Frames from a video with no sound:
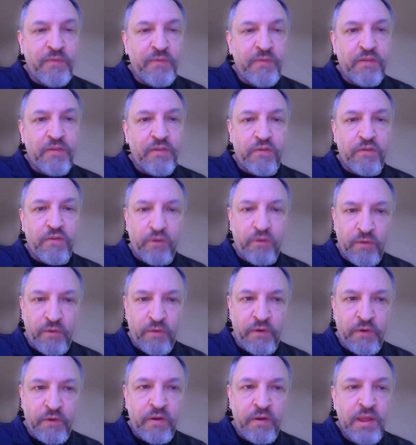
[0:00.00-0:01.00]
If it's a
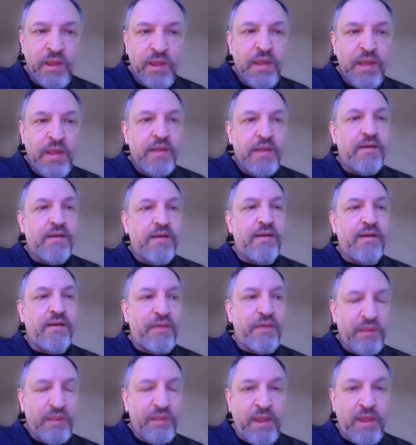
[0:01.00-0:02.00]
server,
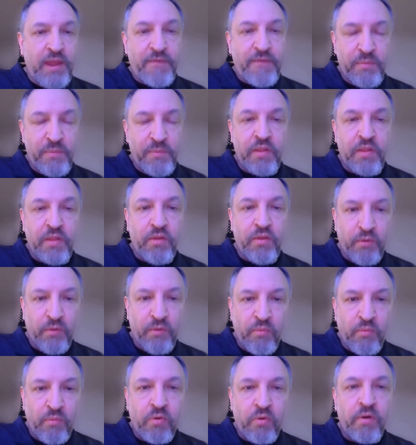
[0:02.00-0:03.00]
I think you have to be a
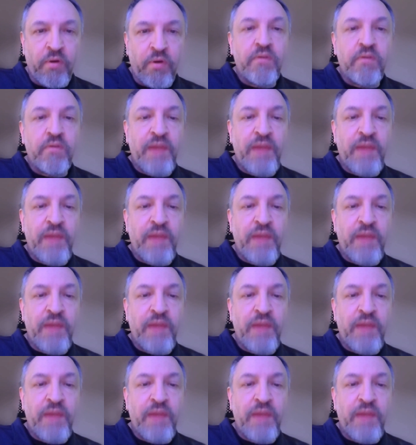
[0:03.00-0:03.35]
little more